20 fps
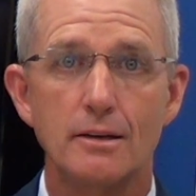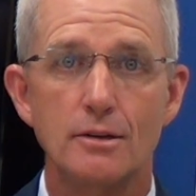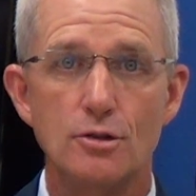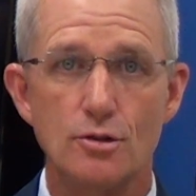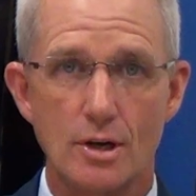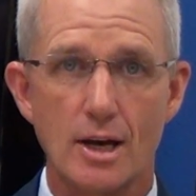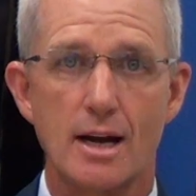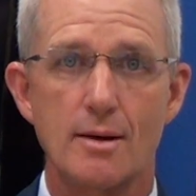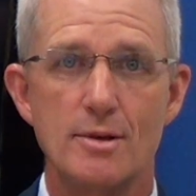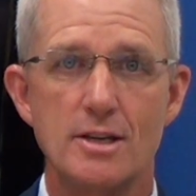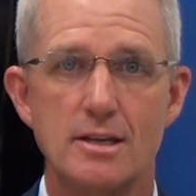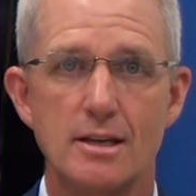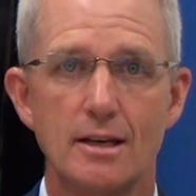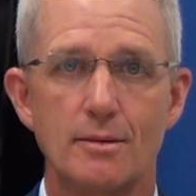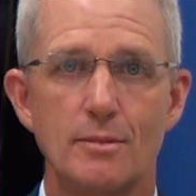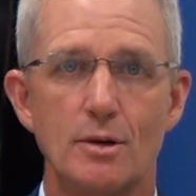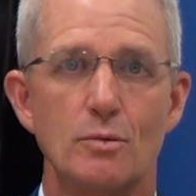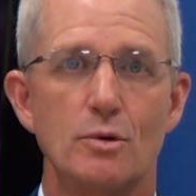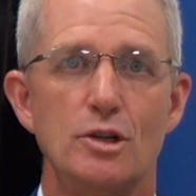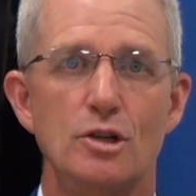You got to be
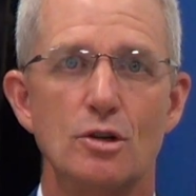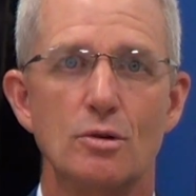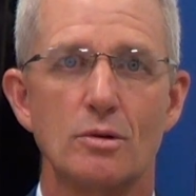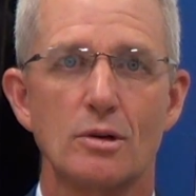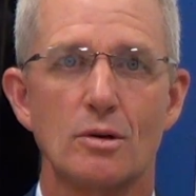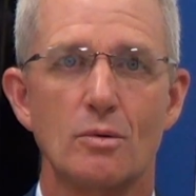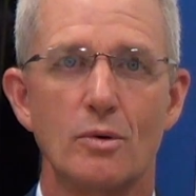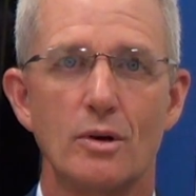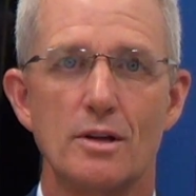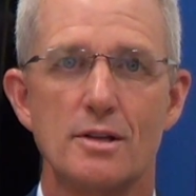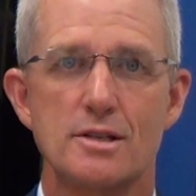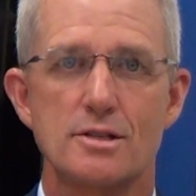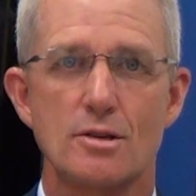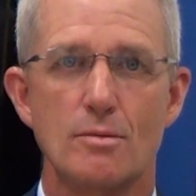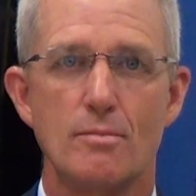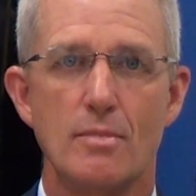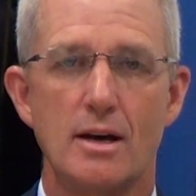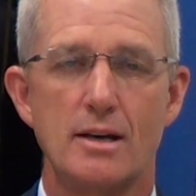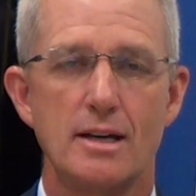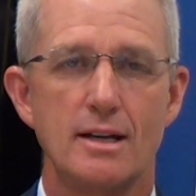kidding me. We knew we were going to wear this
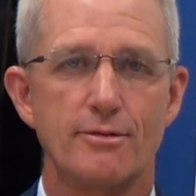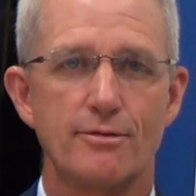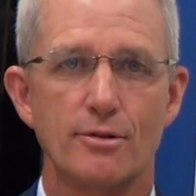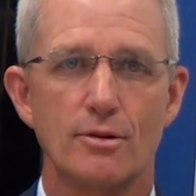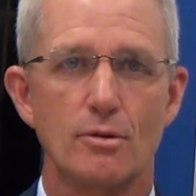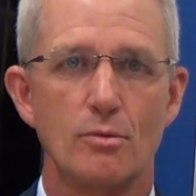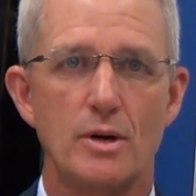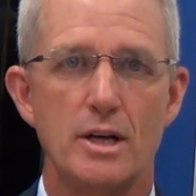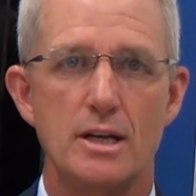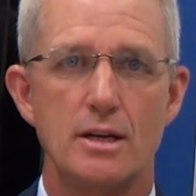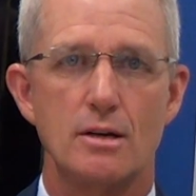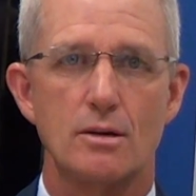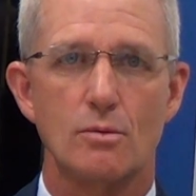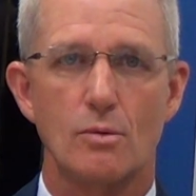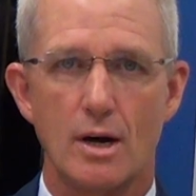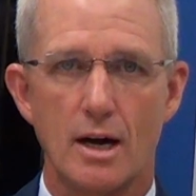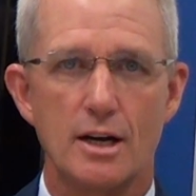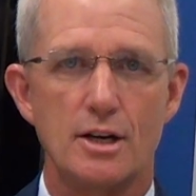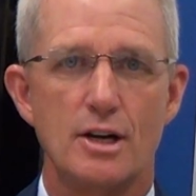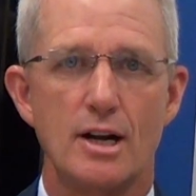on Monday for a week.
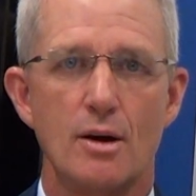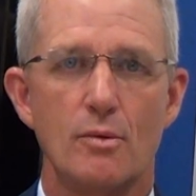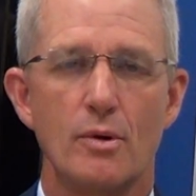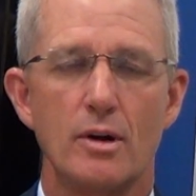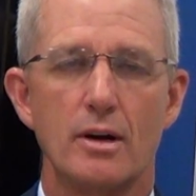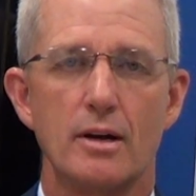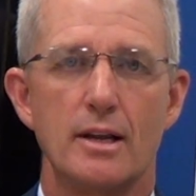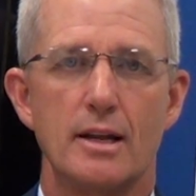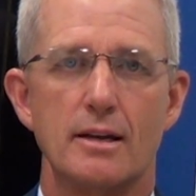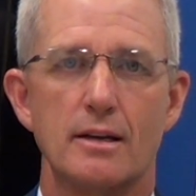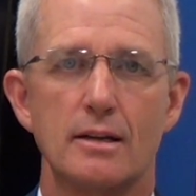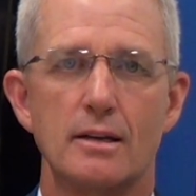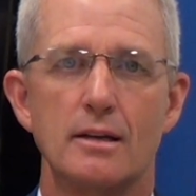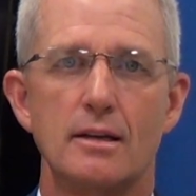Why are you not wearing it?